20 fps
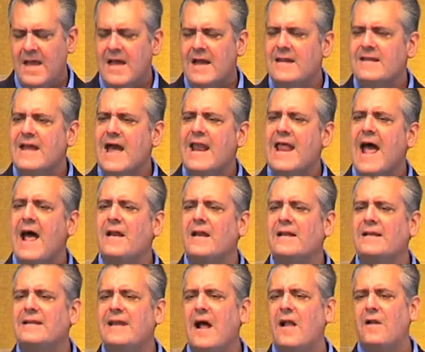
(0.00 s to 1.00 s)
And yet,
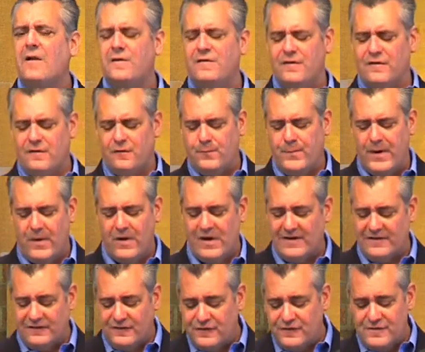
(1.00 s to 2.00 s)
Helen Keller's
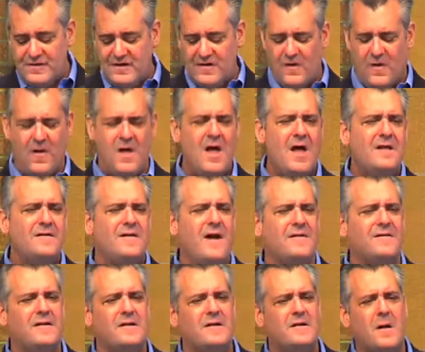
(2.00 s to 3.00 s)
experience still
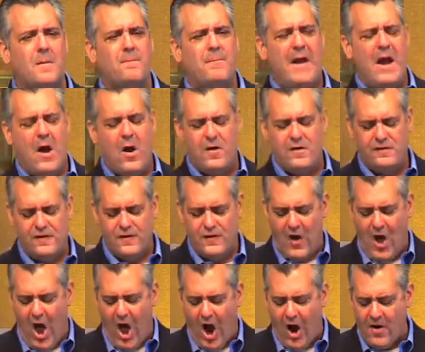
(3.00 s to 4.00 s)
doesn't compare to the
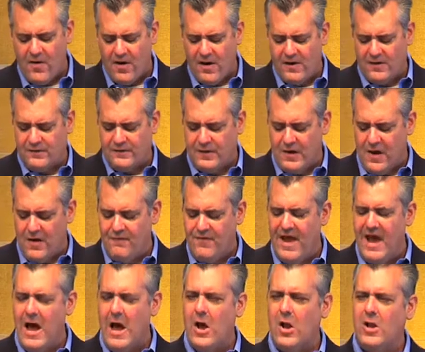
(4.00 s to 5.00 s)
horrors of
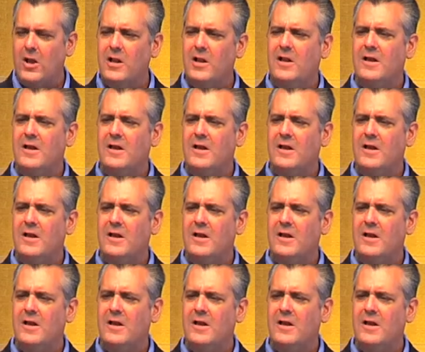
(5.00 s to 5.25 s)
hell.